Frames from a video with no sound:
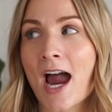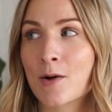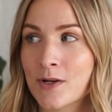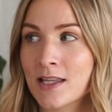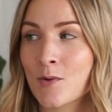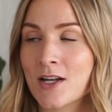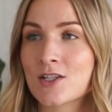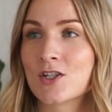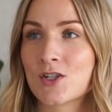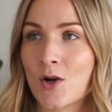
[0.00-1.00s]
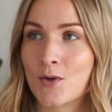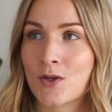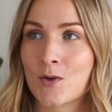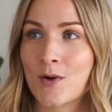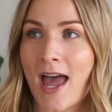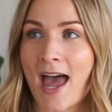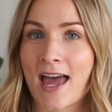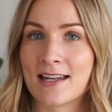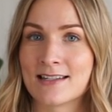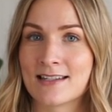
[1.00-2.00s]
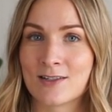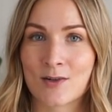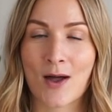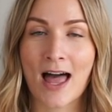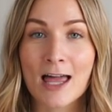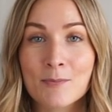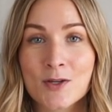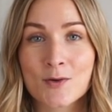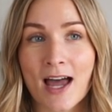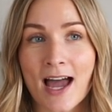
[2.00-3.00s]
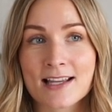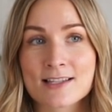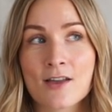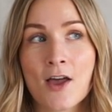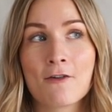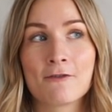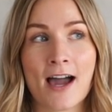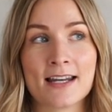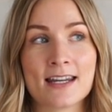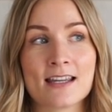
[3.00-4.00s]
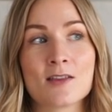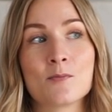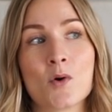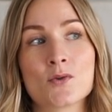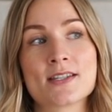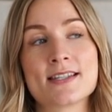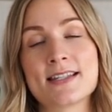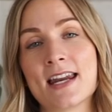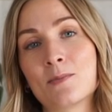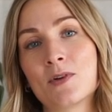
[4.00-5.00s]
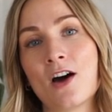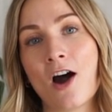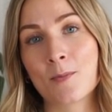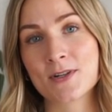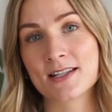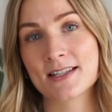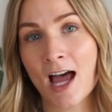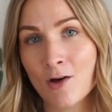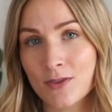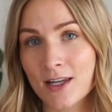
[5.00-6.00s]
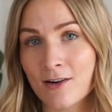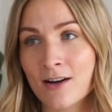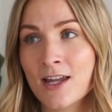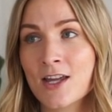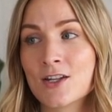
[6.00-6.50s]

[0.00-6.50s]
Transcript: I really want to show you and, you know, help you guys finding the most sustainable options out there